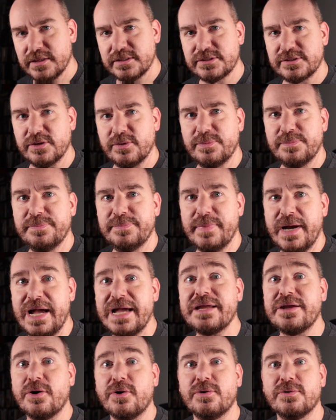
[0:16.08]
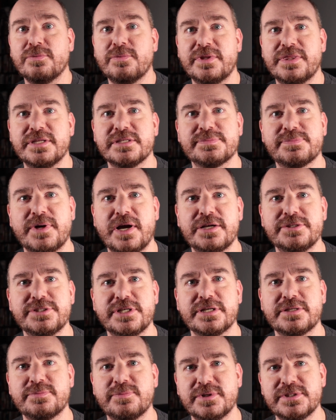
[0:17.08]
So my goal with this
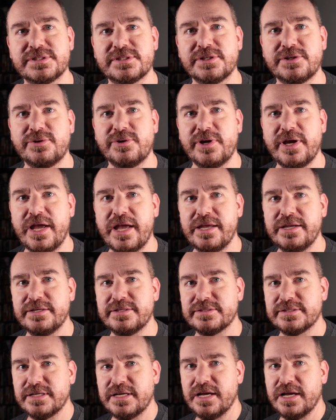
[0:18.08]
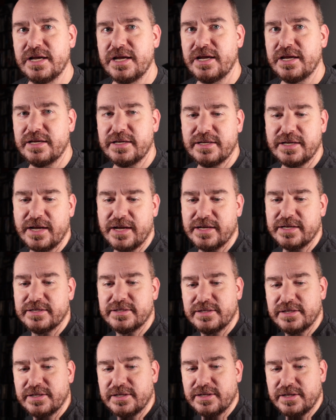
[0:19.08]
project was to create a,
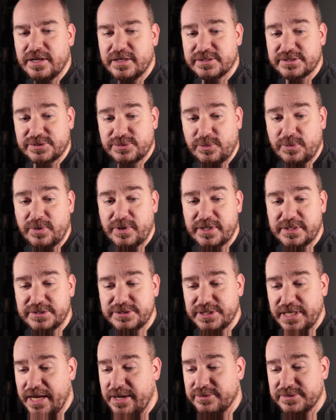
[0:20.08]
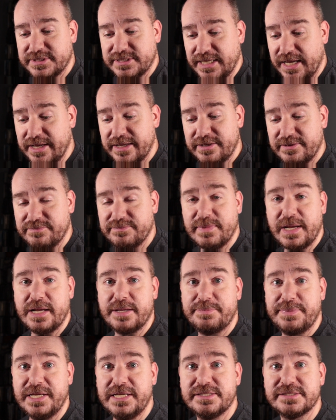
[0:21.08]
uh, a storage outside of
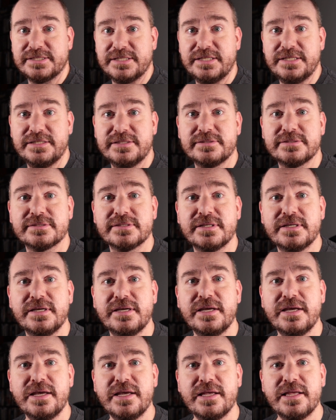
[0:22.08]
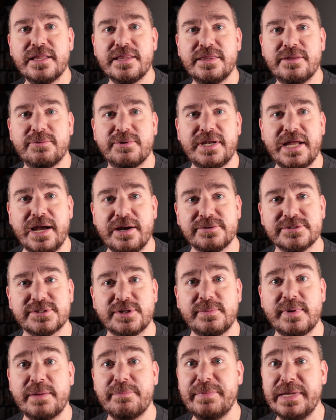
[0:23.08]
my PCs that would house
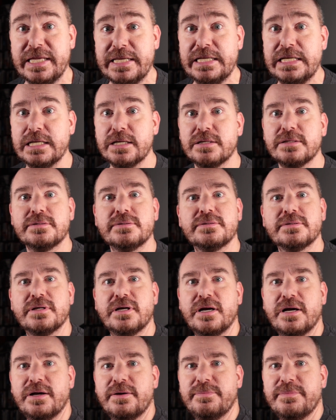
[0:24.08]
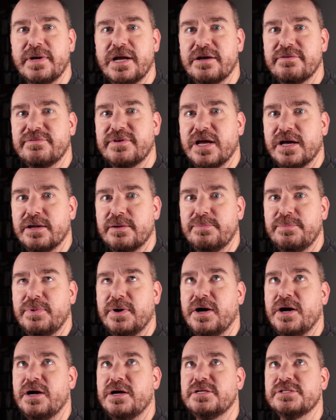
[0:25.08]
all my media. Um, I've got a
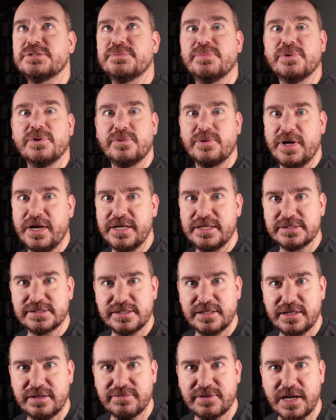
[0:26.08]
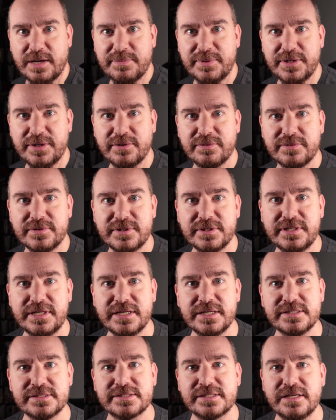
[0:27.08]
bunch of Blu-rays that I've copied over to
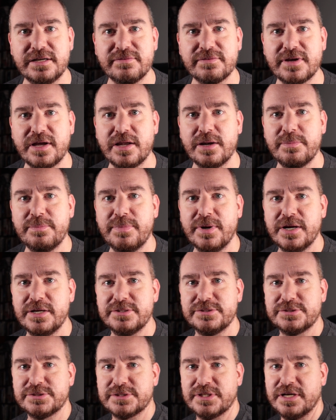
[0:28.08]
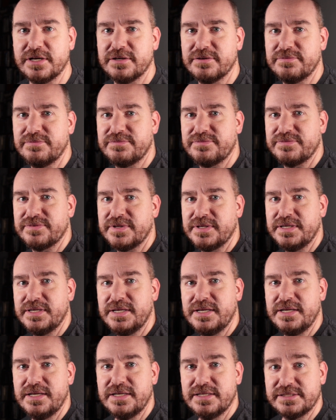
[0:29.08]
disk and I've got a bunch of
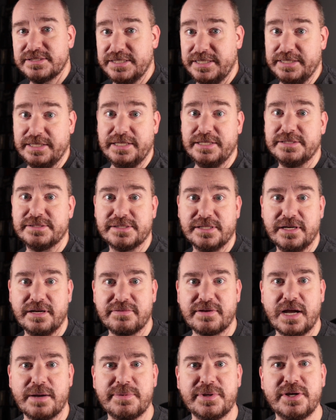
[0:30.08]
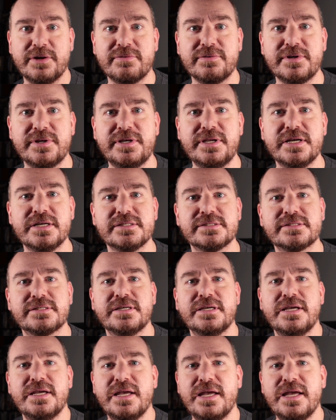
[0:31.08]
CDs that I've copied over to disk,